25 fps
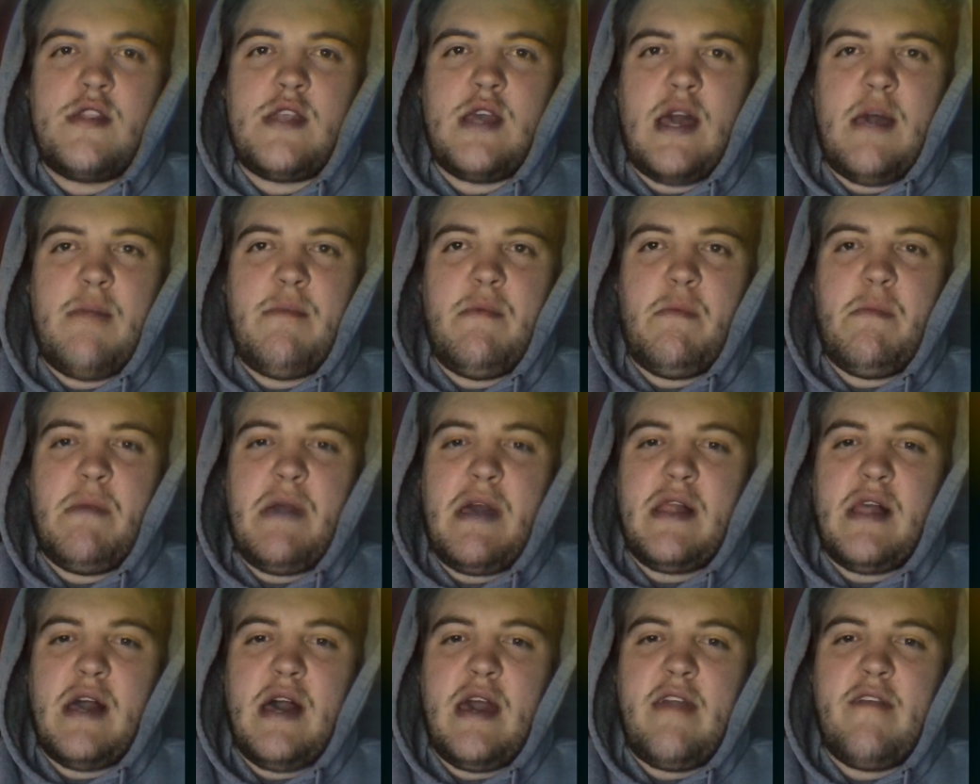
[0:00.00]
time in my
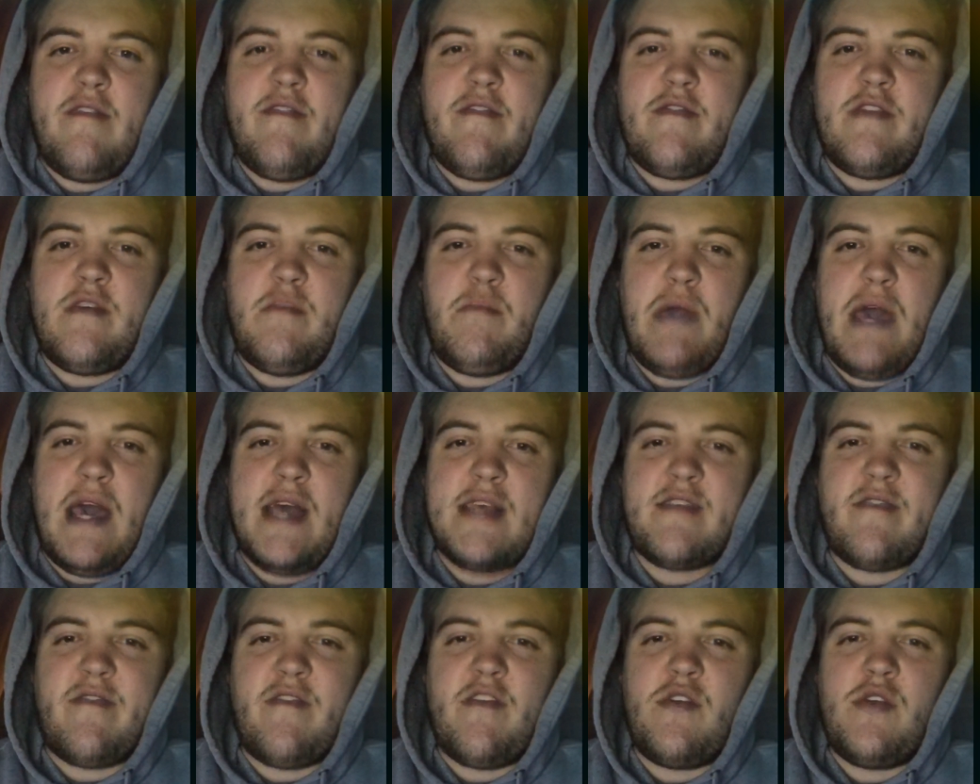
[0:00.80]
life the
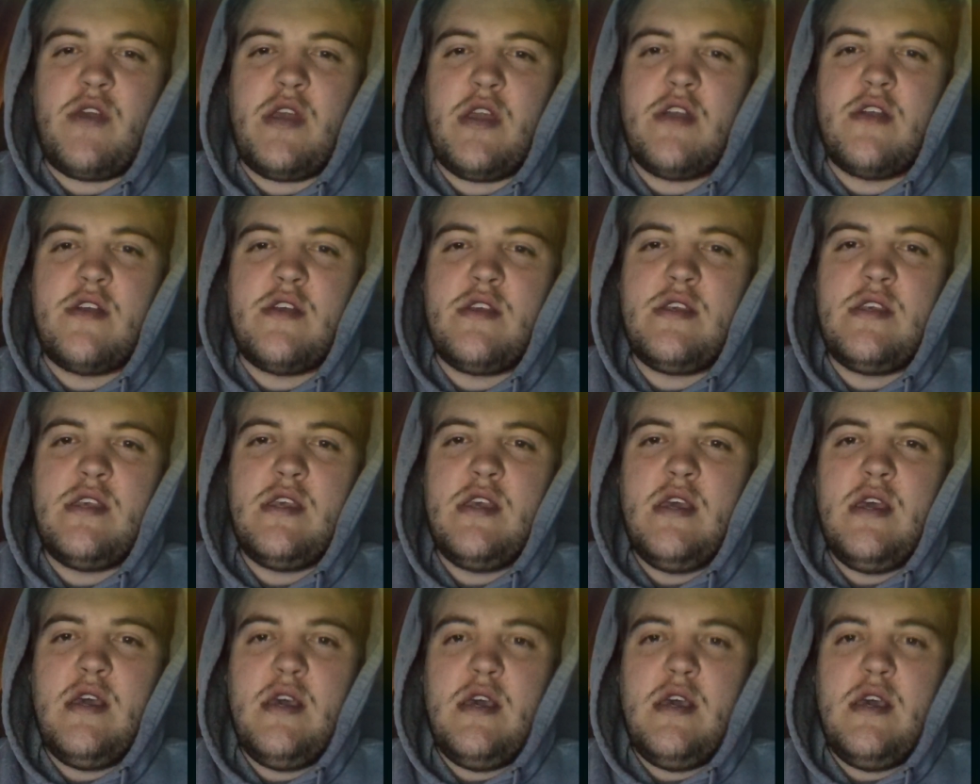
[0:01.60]
past few years.